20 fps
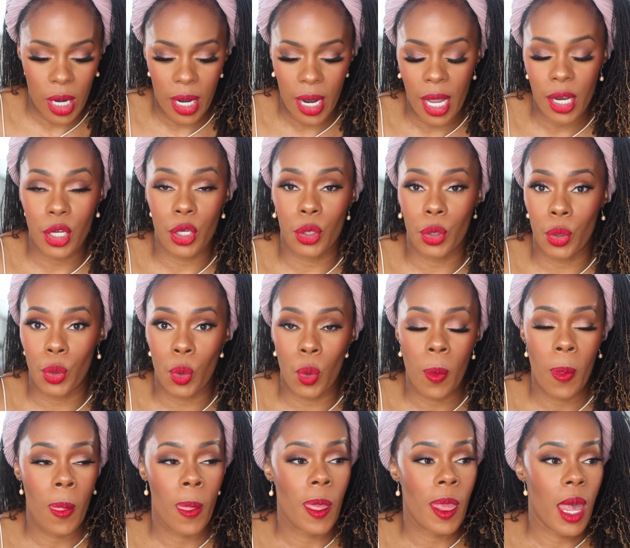did I do?
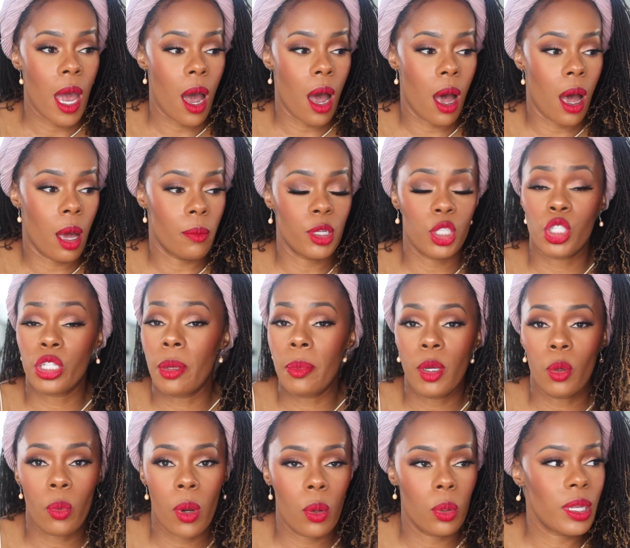Did you give me
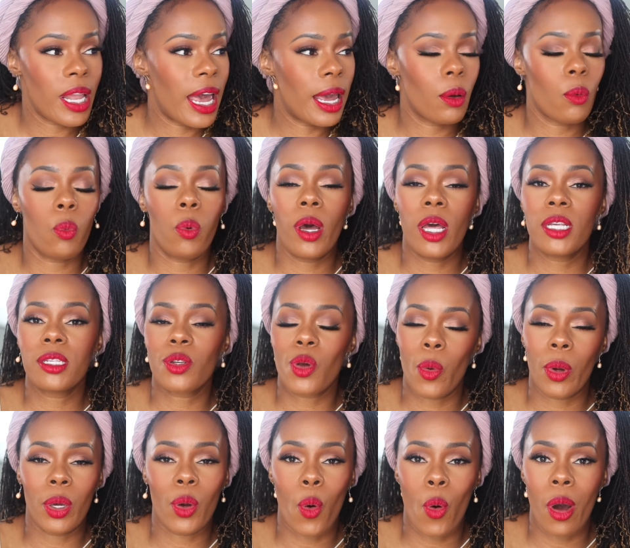the, like, what is
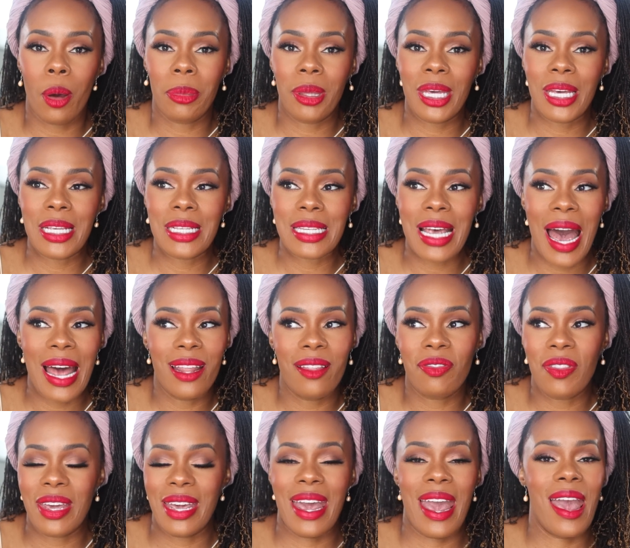going on? Because I didn't
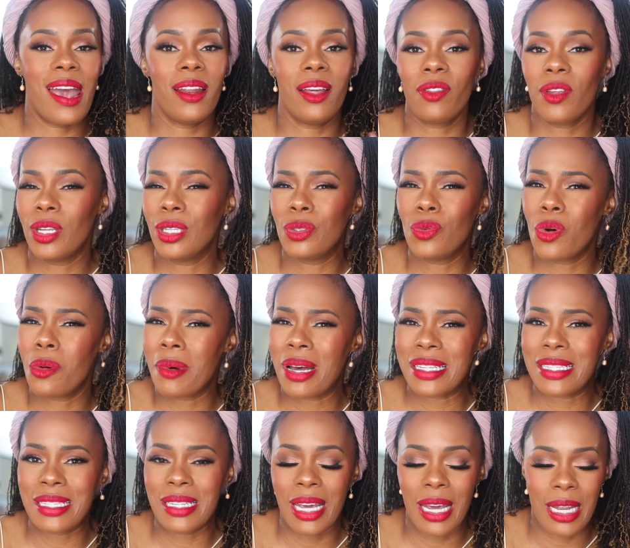think it had anything to do with my
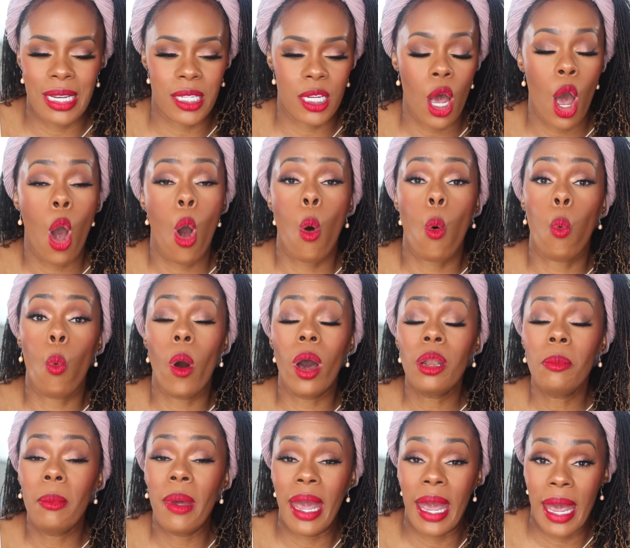scent.
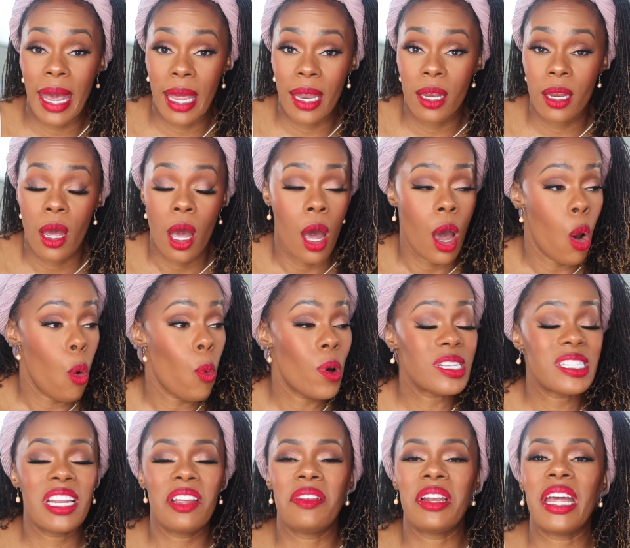One man
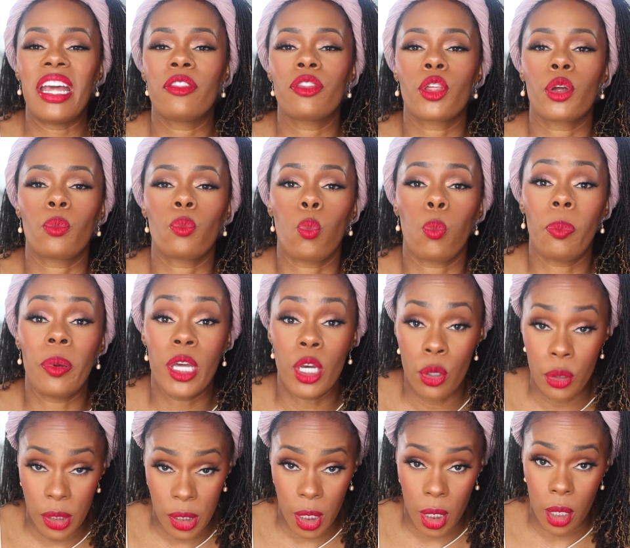wasn't even in the
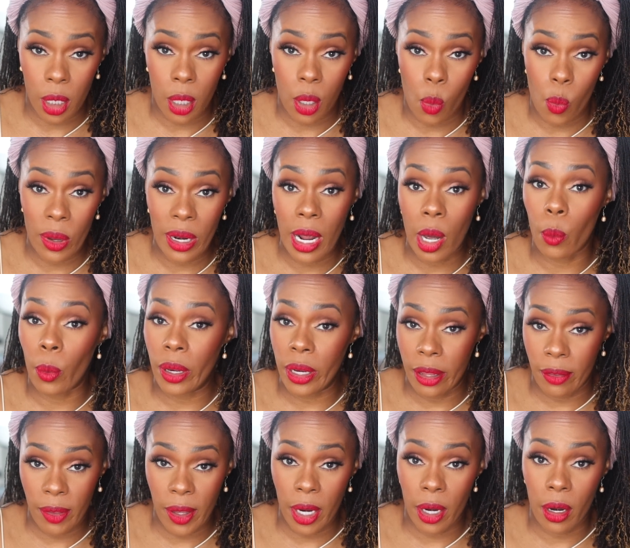building when I went
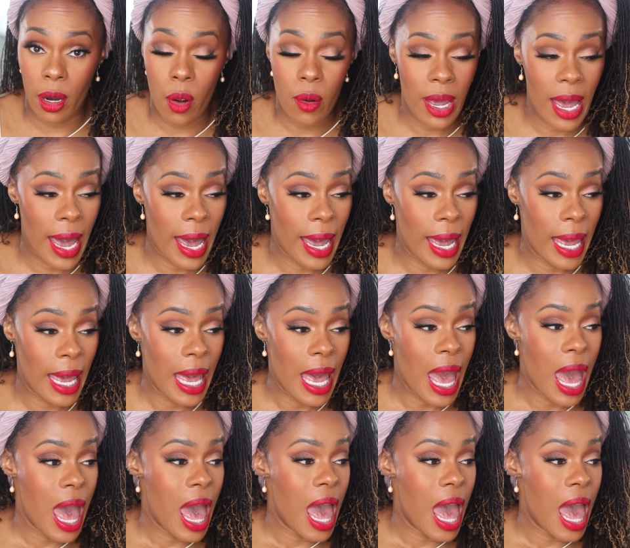in there, okay?